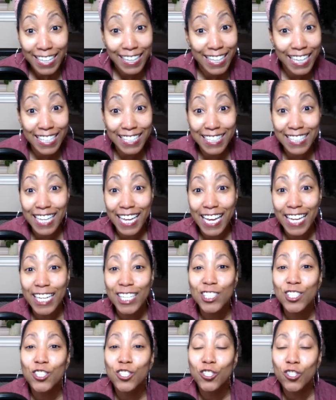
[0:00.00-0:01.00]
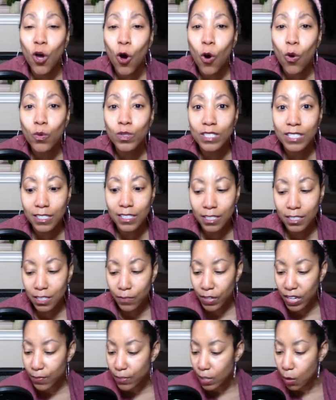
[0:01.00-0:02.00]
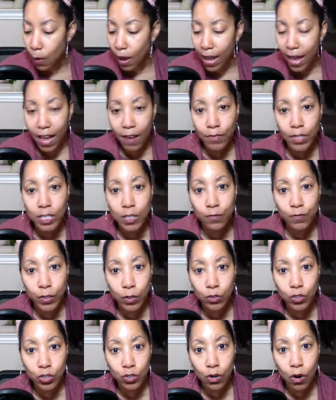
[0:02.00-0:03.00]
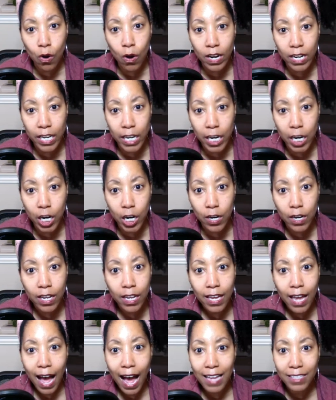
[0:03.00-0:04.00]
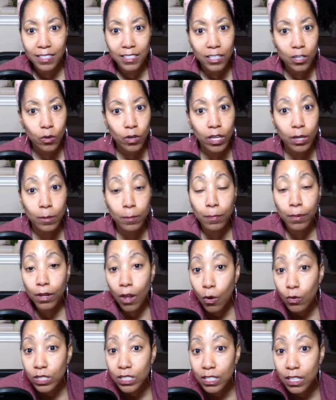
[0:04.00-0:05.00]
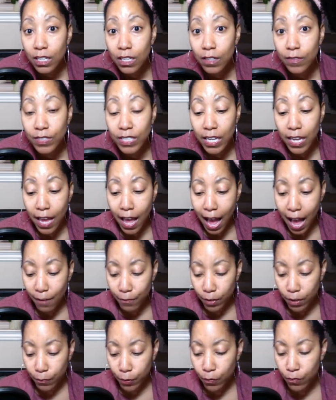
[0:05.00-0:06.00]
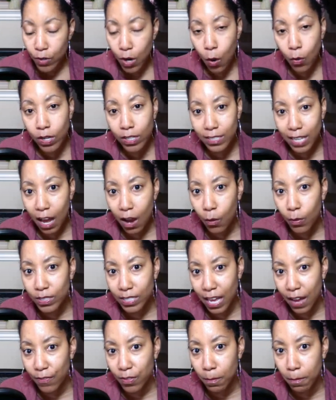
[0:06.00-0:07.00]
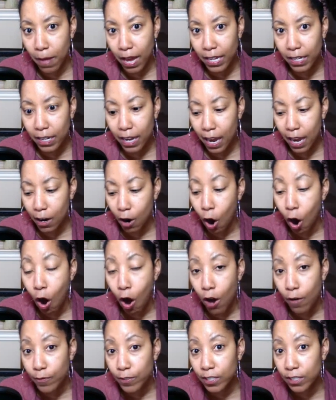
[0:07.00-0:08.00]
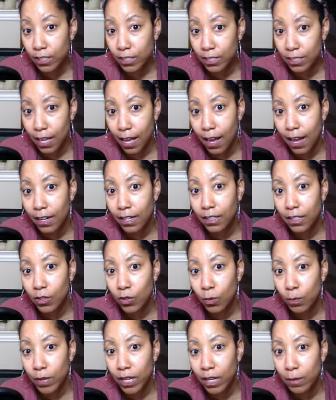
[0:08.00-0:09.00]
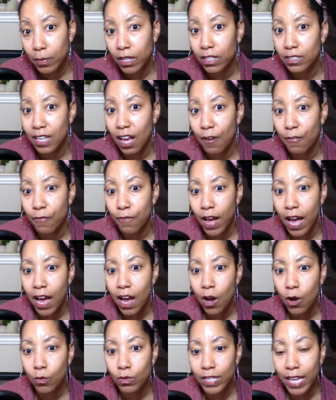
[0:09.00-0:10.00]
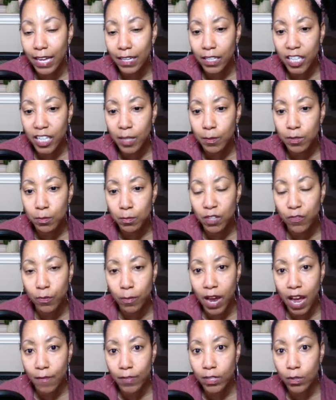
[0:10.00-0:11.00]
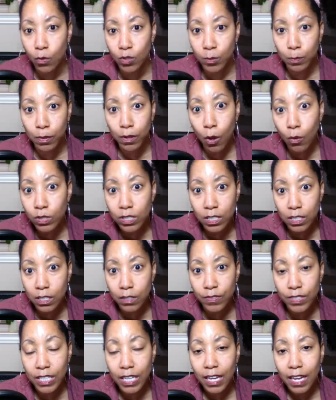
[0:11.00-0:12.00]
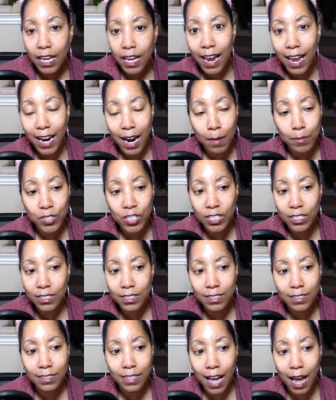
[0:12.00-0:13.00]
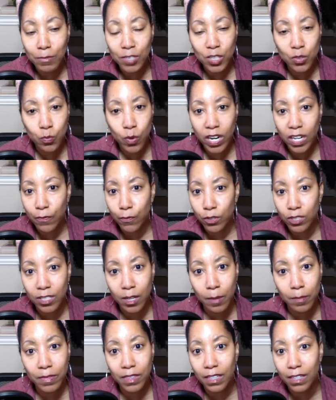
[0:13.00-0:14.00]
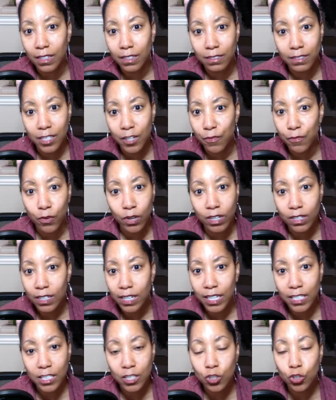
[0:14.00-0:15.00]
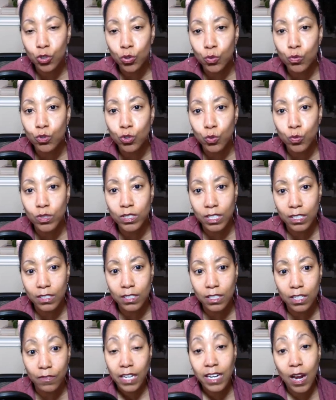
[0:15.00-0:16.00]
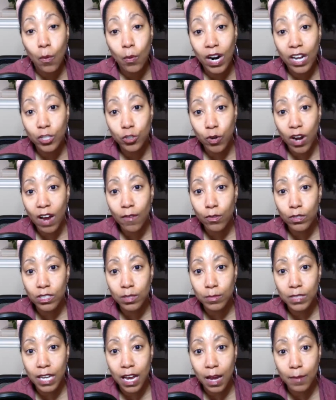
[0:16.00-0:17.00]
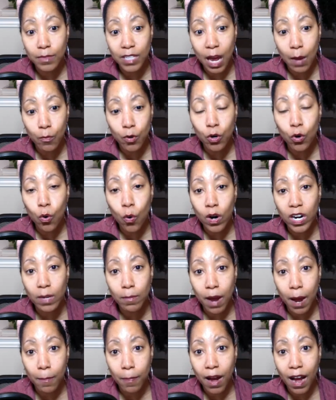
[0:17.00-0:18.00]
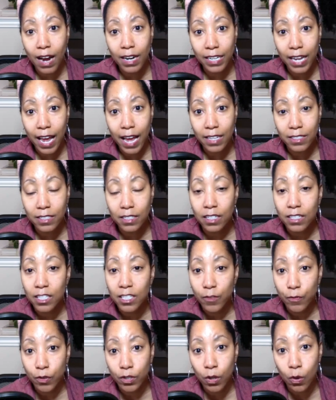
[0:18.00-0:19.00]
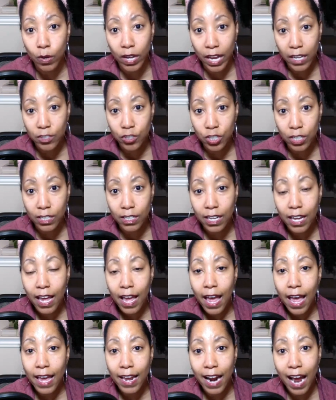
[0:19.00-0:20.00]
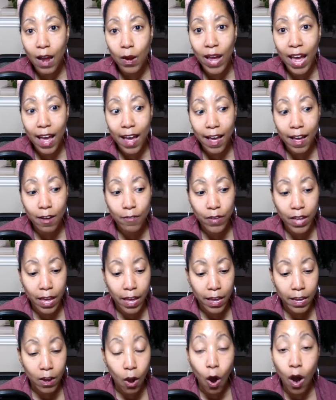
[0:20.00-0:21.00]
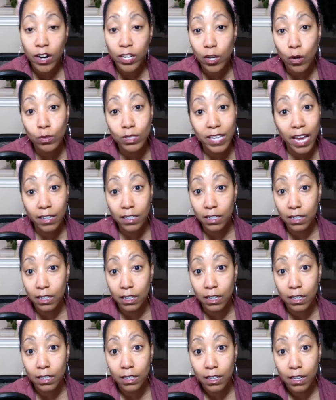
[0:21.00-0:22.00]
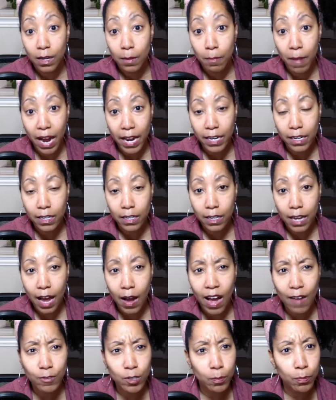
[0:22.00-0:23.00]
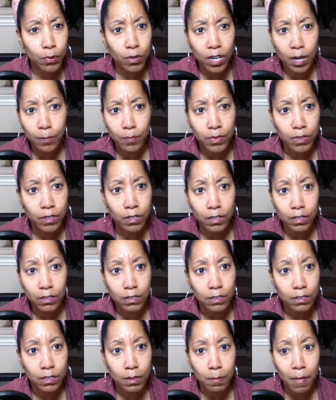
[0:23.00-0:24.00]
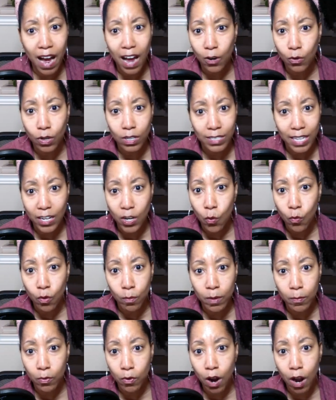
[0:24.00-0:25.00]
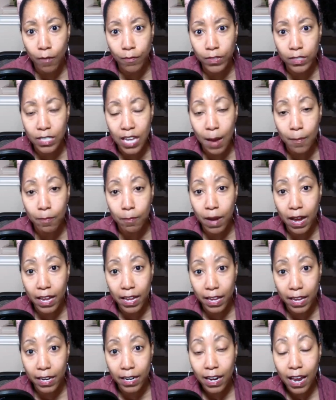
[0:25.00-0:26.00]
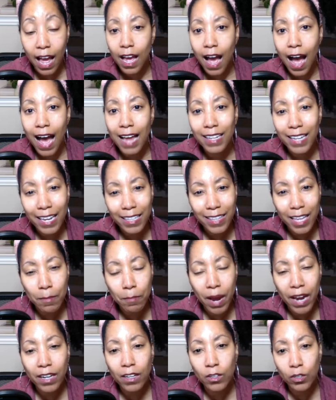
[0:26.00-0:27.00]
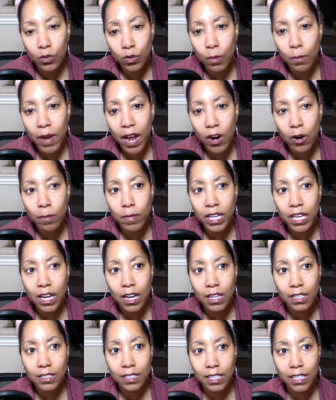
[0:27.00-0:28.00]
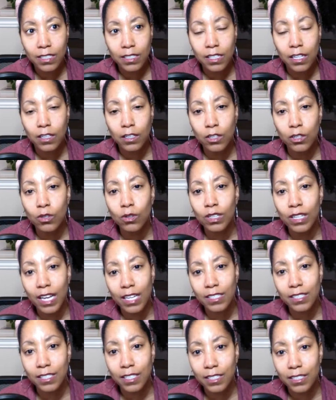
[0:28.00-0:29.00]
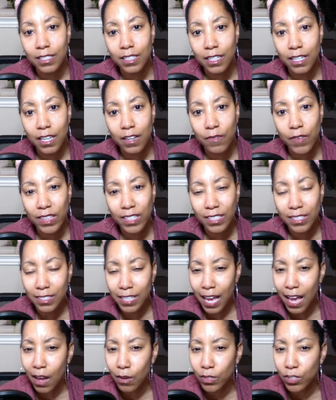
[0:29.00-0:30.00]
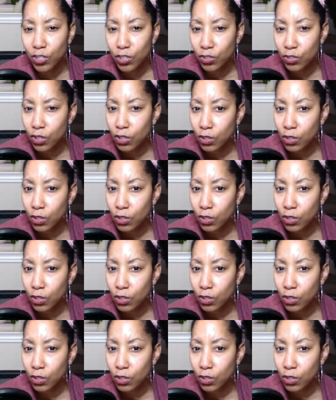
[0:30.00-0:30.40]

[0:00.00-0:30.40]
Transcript: this thing is so sensitive. Even though I have this filter on here, I still get plosives. I, if you've noticed, I always have the mic kind of off to the side a little bit because I found that keeps me from having those plosives. And I'm just, I'm just ready for something different. It's too, too sensitive. Now, when I travel, sometimes I'm recording my podcast in a different location and I have a Audio Technica mic. I'll have to put up the, the model because I don't remember off the top of my head. I like that mic a little better because because it's a little less sensitive and the sound is just